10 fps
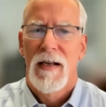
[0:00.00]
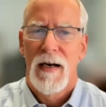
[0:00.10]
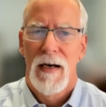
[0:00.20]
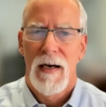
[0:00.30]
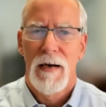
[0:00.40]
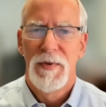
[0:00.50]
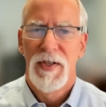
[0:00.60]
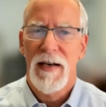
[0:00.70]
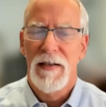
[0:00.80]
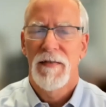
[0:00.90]
uh,
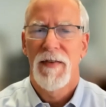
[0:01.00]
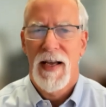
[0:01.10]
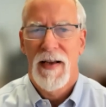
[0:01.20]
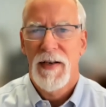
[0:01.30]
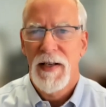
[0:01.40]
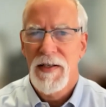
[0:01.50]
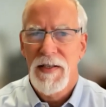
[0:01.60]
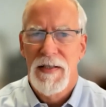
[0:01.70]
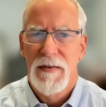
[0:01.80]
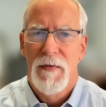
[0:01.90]
objective
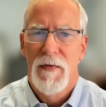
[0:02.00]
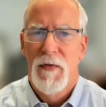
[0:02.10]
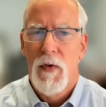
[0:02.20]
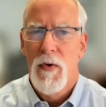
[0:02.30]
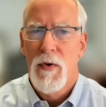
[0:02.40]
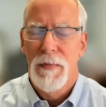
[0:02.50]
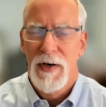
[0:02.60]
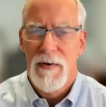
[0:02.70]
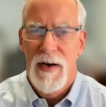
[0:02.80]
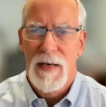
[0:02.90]
evidence for
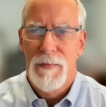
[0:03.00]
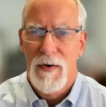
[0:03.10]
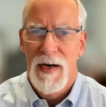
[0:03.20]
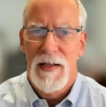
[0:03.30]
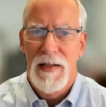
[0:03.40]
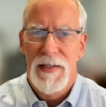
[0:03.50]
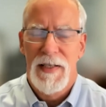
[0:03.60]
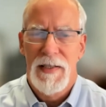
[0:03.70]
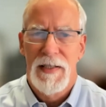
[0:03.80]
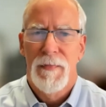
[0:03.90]
periodic
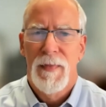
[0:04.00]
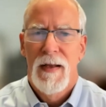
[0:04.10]
paralysis,